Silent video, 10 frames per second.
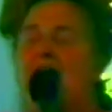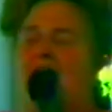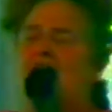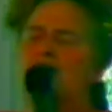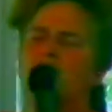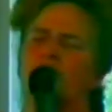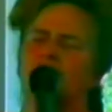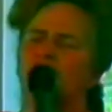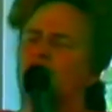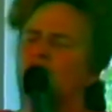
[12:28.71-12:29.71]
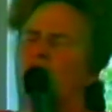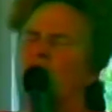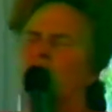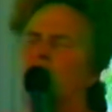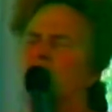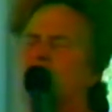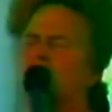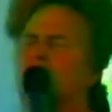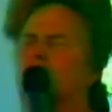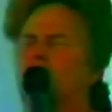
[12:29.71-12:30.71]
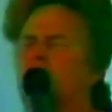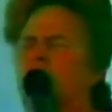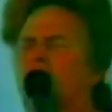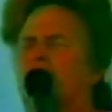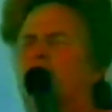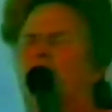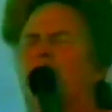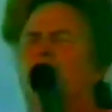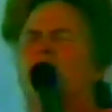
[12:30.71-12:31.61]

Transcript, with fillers: and your soul shall truly be